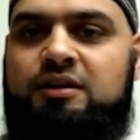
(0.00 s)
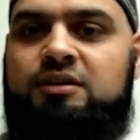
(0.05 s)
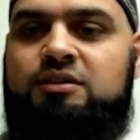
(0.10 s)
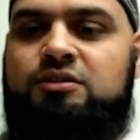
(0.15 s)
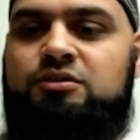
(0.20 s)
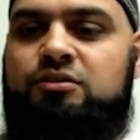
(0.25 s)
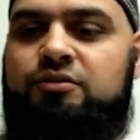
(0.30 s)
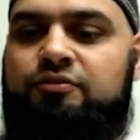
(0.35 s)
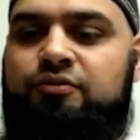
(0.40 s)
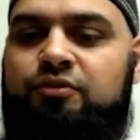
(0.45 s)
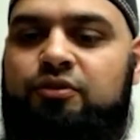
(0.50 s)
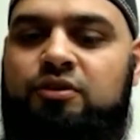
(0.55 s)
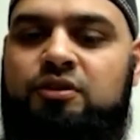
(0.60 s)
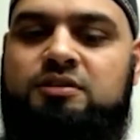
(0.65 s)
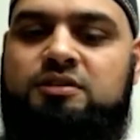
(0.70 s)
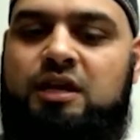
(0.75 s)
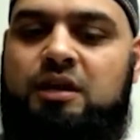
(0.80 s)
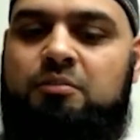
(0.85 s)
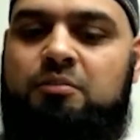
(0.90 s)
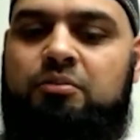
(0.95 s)
So for
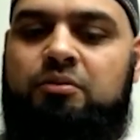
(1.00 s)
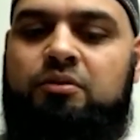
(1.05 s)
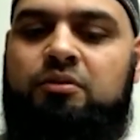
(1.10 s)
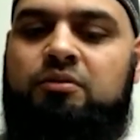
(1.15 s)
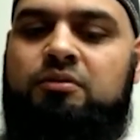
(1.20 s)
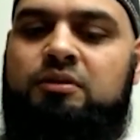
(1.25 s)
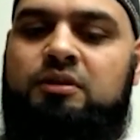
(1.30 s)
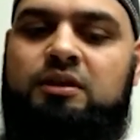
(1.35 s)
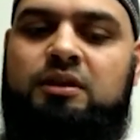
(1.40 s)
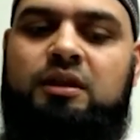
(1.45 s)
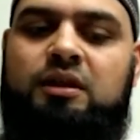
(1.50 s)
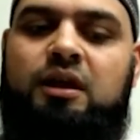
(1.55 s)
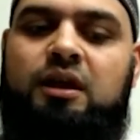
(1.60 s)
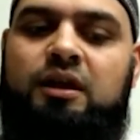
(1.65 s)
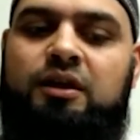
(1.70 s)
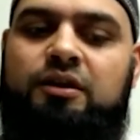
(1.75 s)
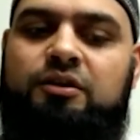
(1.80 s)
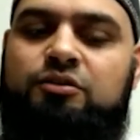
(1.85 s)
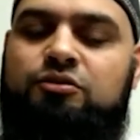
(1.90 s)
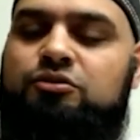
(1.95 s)
example,
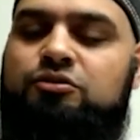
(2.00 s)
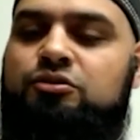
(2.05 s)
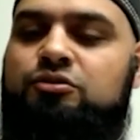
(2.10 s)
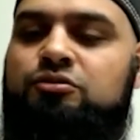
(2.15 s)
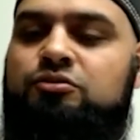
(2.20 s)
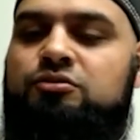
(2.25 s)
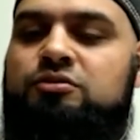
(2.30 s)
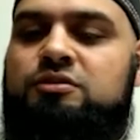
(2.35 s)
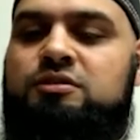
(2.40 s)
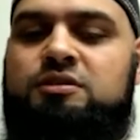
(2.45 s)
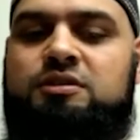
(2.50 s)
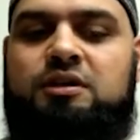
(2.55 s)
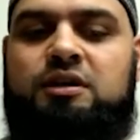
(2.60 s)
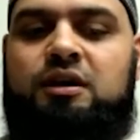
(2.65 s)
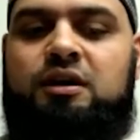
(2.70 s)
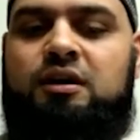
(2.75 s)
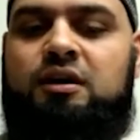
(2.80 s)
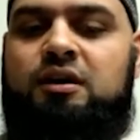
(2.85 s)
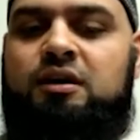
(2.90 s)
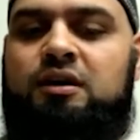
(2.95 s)
you choose,
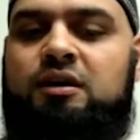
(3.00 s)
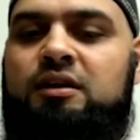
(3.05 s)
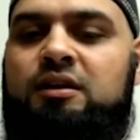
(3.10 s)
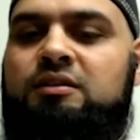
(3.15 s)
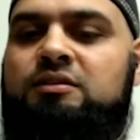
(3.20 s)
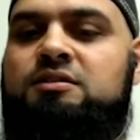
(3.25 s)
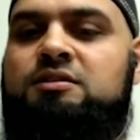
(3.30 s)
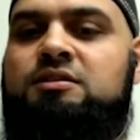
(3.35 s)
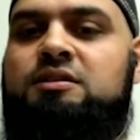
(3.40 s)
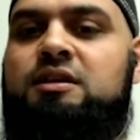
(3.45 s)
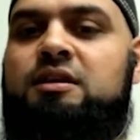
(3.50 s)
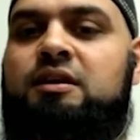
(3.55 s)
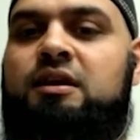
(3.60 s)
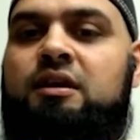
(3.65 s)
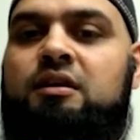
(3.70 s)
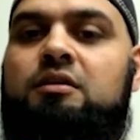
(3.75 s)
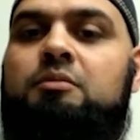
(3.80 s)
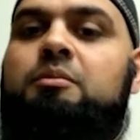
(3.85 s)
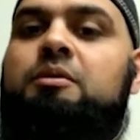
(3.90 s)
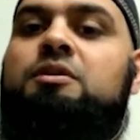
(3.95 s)
let's just say a
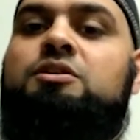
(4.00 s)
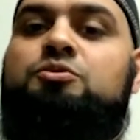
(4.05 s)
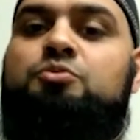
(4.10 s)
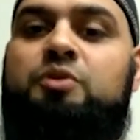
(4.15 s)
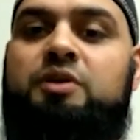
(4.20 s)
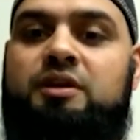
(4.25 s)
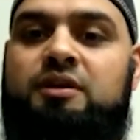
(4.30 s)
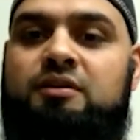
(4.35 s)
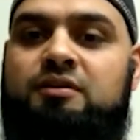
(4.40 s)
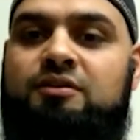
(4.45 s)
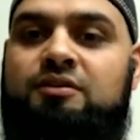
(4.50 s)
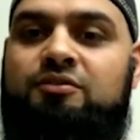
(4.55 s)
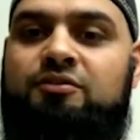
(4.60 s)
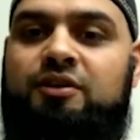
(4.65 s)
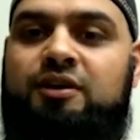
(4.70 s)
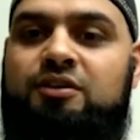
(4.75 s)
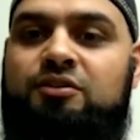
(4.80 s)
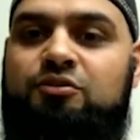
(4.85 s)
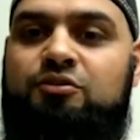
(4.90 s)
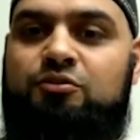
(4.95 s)
kettlebell swing,
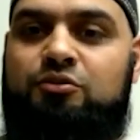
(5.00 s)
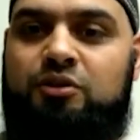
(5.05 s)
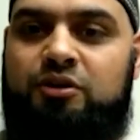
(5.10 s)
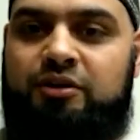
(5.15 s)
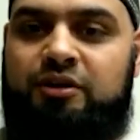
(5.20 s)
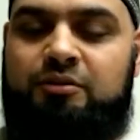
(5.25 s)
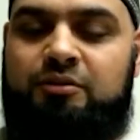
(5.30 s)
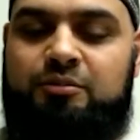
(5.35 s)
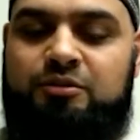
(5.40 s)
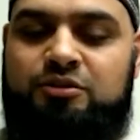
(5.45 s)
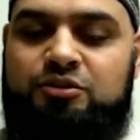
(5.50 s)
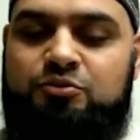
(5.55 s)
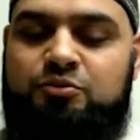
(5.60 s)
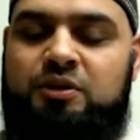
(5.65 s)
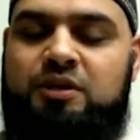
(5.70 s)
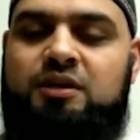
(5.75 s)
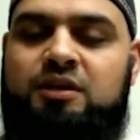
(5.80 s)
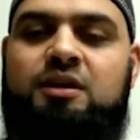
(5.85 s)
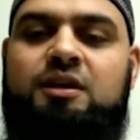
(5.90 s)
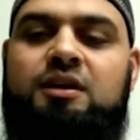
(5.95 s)
right? You do a kettlebell
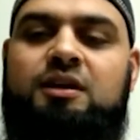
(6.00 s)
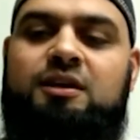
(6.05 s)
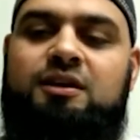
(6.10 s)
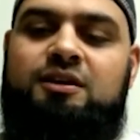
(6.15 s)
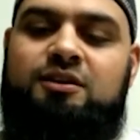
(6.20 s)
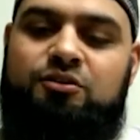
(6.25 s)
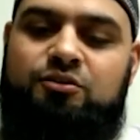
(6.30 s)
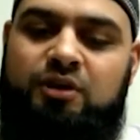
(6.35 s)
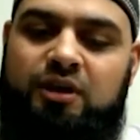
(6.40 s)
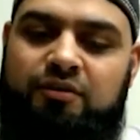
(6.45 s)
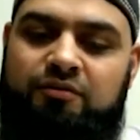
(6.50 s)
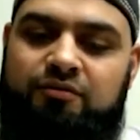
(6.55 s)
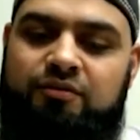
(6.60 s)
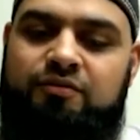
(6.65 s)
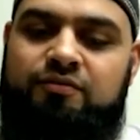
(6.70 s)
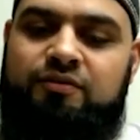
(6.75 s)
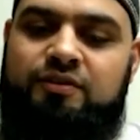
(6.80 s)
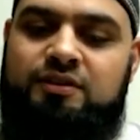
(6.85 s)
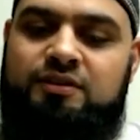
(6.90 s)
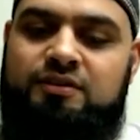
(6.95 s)
swing, you have
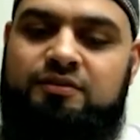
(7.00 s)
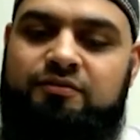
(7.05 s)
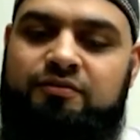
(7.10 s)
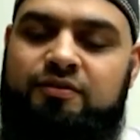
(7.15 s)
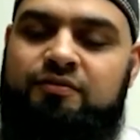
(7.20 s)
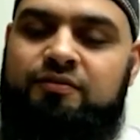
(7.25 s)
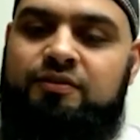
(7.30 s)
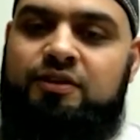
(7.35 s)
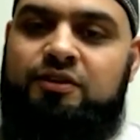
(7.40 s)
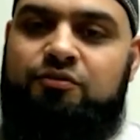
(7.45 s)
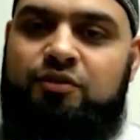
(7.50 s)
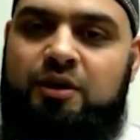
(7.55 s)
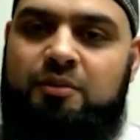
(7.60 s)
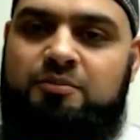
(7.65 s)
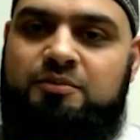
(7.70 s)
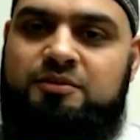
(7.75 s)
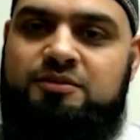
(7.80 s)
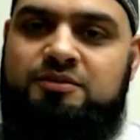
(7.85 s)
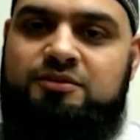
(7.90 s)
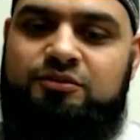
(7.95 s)
15
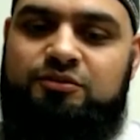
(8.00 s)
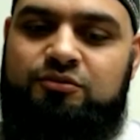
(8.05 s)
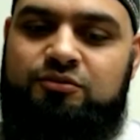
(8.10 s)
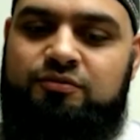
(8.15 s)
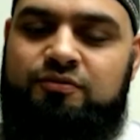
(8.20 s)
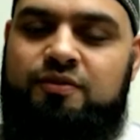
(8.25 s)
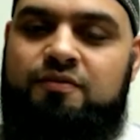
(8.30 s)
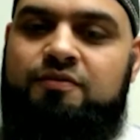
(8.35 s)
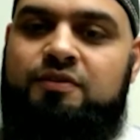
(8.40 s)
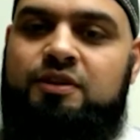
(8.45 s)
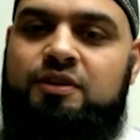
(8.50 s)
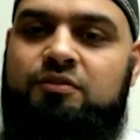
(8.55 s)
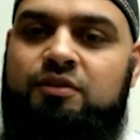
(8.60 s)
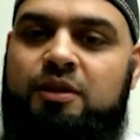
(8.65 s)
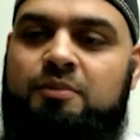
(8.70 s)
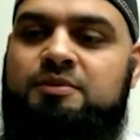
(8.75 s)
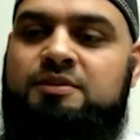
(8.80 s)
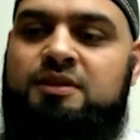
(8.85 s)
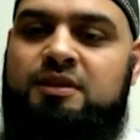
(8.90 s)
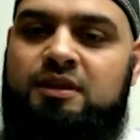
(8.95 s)
reps, you do 15
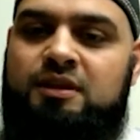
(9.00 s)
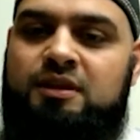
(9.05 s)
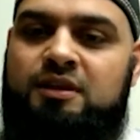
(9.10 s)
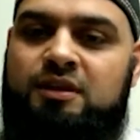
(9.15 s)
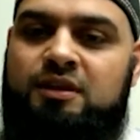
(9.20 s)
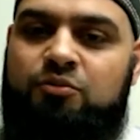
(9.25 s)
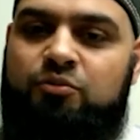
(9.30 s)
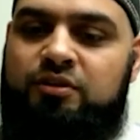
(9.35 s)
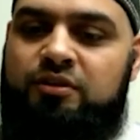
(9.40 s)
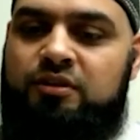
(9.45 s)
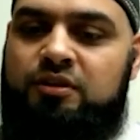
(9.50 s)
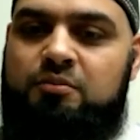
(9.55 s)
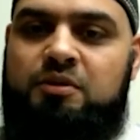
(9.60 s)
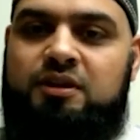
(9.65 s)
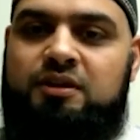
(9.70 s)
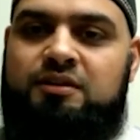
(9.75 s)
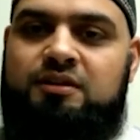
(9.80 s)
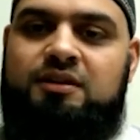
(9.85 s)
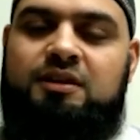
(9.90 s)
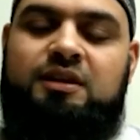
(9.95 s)
reps within the
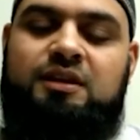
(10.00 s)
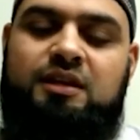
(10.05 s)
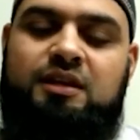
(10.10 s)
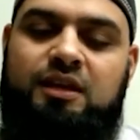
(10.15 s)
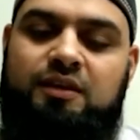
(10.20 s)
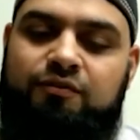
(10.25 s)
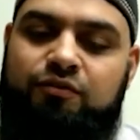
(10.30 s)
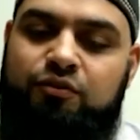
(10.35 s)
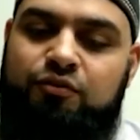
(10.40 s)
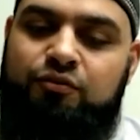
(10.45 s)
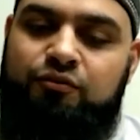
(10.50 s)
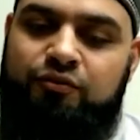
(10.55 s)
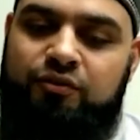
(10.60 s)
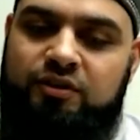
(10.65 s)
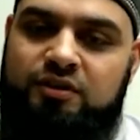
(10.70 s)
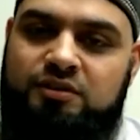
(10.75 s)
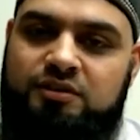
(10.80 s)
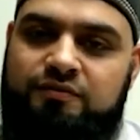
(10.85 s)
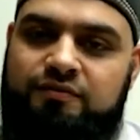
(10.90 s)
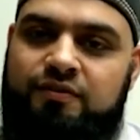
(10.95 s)
minute. If you
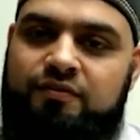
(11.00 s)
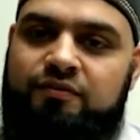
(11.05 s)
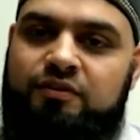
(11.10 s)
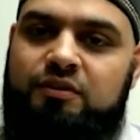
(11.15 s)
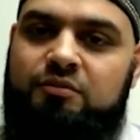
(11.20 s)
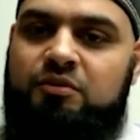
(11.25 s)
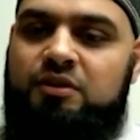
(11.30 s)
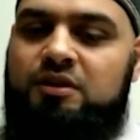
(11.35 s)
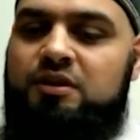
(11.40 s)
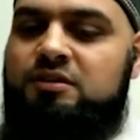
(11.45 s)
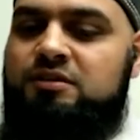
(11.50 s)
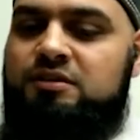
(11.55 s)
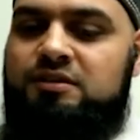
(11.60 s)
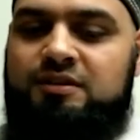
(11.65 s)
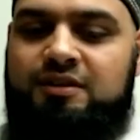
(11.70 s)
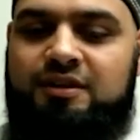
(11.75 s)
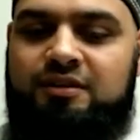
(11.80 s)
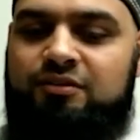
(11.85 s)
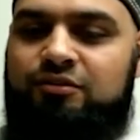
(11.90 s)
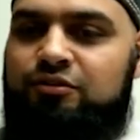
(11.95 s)
finish the 15 minutes
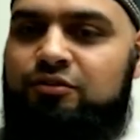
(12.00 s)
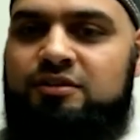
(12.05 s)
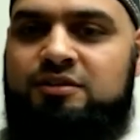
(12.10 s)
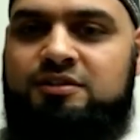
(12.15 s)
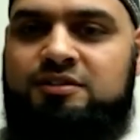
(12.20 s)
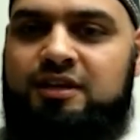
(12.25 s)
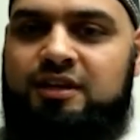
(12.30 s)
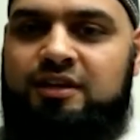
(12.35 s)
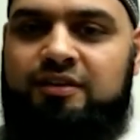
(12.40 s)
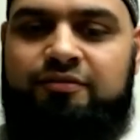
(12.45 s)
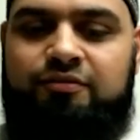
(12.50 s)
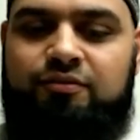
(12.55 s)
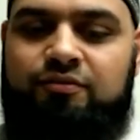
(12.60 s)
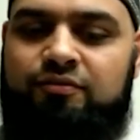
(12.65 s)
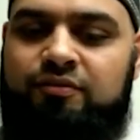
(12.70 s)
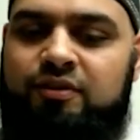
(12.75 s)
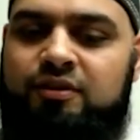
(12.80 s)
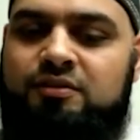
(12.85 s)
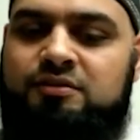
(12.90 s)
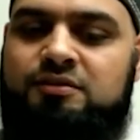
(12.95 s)
in 30, if you
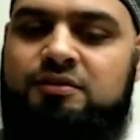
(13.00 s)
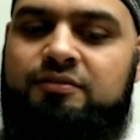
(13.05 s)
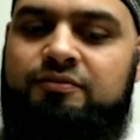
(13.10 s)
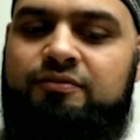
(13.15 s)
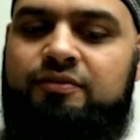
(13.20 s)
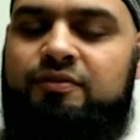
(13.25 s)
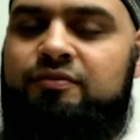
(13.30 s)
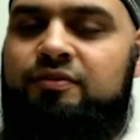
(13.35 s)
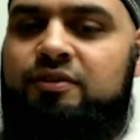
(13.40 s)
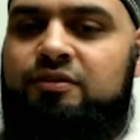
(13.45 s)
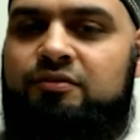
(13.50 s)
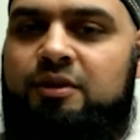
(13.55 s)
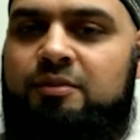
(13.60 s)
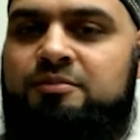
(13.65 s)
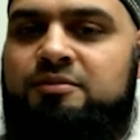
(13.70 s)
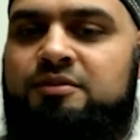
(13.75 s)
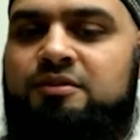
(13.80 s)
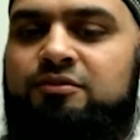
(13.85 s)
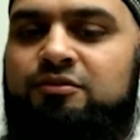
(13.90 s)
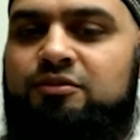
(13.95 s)
finish the 15 reps
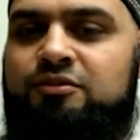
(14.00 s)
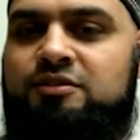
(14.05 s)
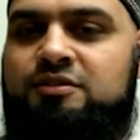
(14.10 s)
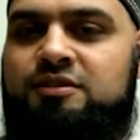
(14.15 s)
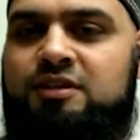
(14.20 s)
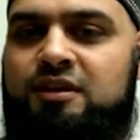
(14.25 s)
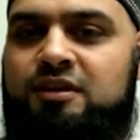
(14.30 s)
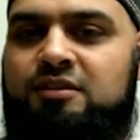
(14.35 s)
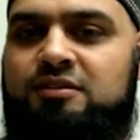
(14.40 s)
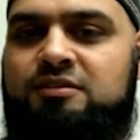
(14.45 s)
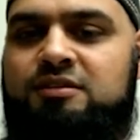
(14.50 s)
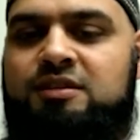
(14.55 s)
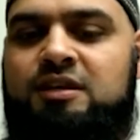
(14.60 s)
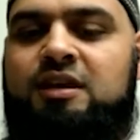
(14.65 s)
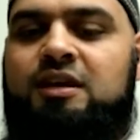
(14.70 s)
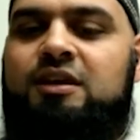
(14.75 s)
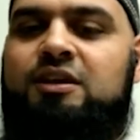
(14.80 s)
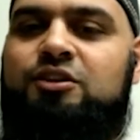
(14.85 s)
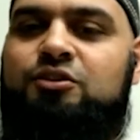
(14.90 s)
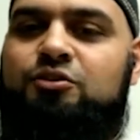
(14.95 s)
in 30 seconds,
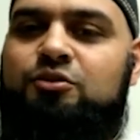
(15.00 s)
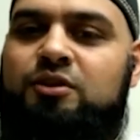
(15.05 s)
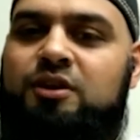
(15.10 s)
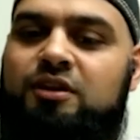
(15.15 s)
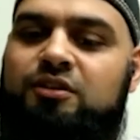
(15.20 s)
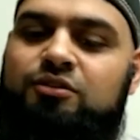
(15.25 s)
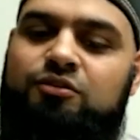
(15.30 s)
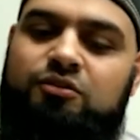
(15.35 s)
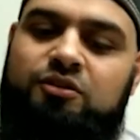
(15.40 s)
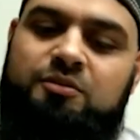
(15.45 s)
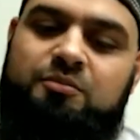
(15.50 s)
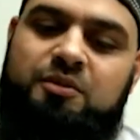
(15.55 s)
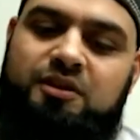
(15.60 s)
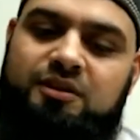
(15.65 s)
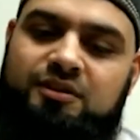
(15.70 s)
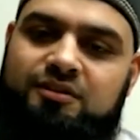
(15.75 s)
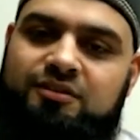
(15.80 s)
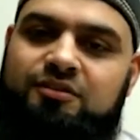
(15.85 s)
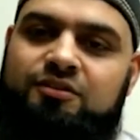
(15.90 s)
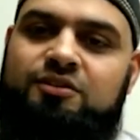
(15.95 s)
you get
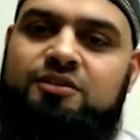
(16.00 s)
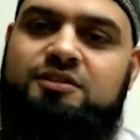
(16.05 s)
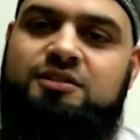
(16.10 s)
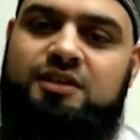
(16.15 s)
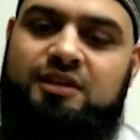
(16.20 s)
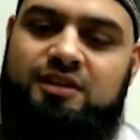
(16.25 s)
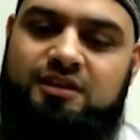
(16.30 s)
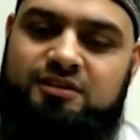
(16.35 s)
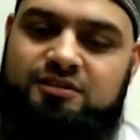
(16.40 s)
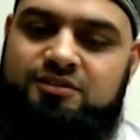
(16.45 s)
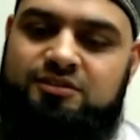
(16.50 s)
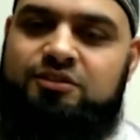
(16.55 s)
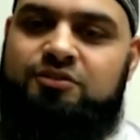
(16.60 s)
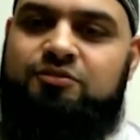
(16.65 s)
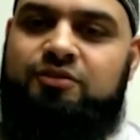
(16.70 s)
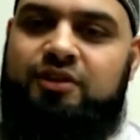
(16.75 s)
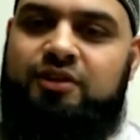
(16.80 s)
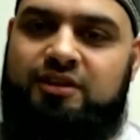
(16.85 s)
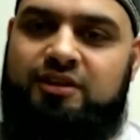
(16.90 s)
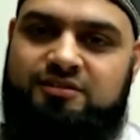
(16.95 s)
30 seconds to
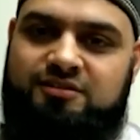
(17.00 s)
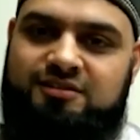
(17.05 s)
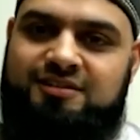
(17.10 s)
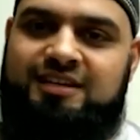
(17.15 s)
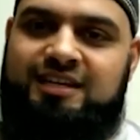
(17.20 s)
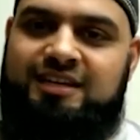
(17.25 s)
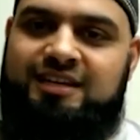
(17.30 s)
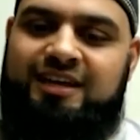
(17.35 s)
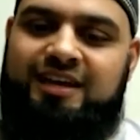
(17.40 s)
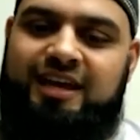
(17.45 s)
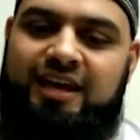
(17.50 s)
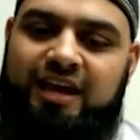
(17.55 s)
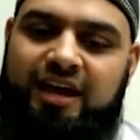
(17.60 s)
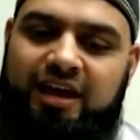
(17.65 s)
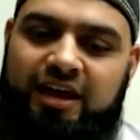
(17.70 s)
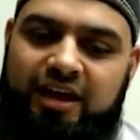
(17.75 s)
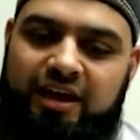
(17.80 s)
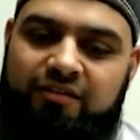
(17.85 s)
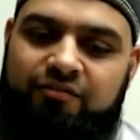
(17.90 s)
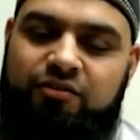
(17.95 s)
rest.
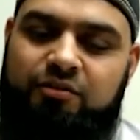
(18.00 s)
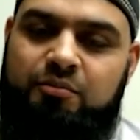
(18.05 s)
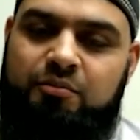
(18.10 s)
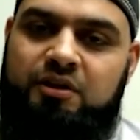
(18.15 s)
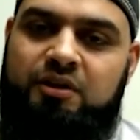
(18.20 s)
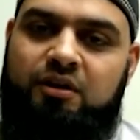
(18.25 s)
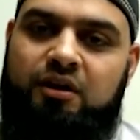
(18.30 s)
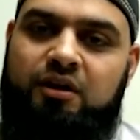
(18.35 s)
Every minute on